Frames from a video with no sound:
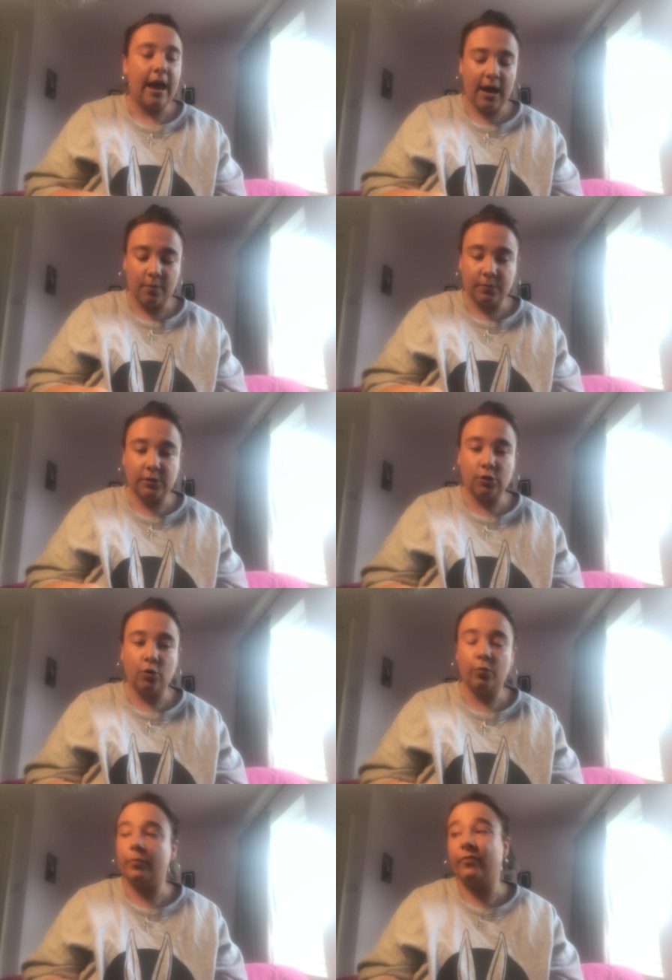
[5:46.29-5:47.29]
Um,
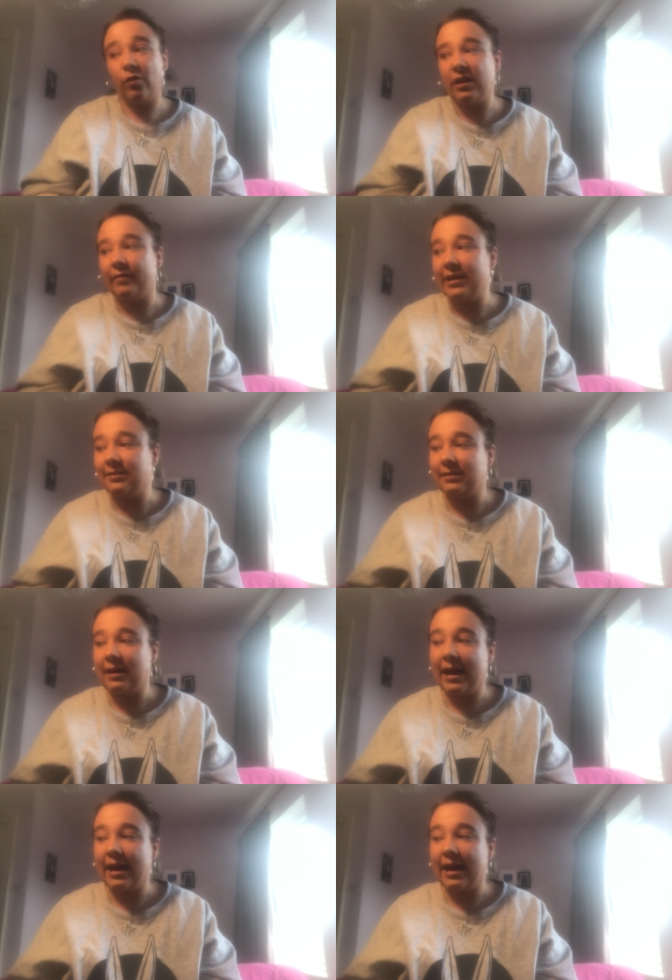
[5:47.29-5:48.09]
so for that reason,